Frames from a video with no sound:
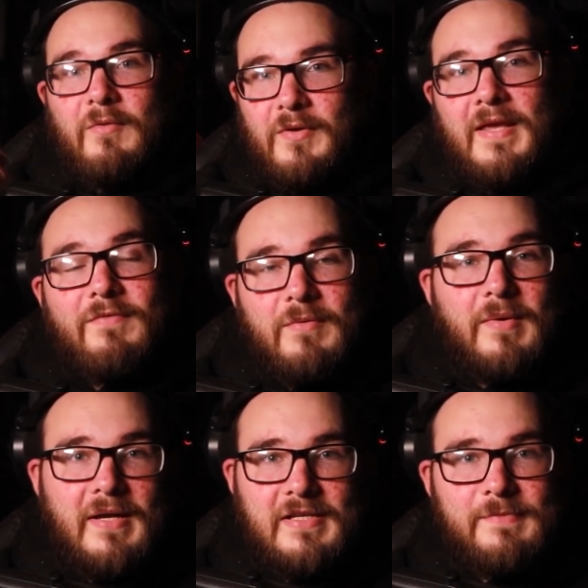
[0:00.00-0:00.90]
given
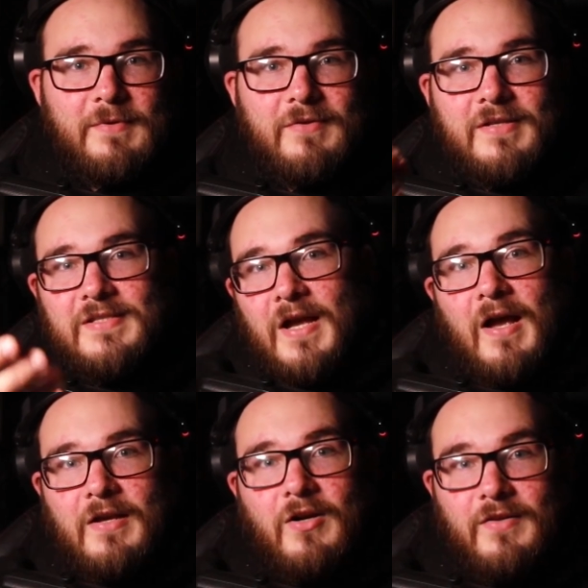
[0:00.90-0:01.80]
my experience,
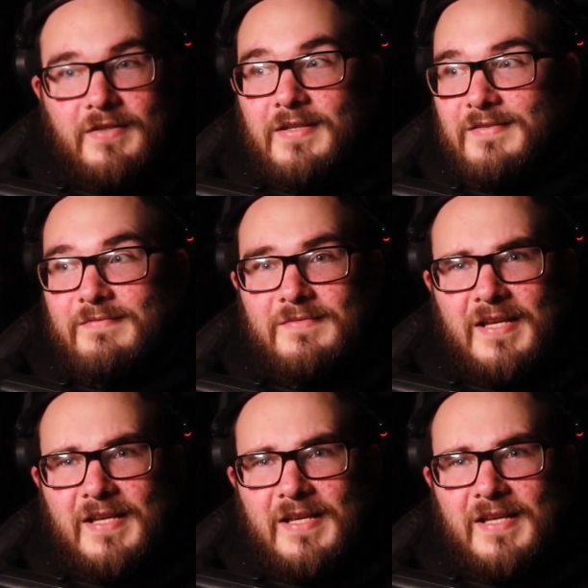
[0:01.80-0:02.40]
I can't then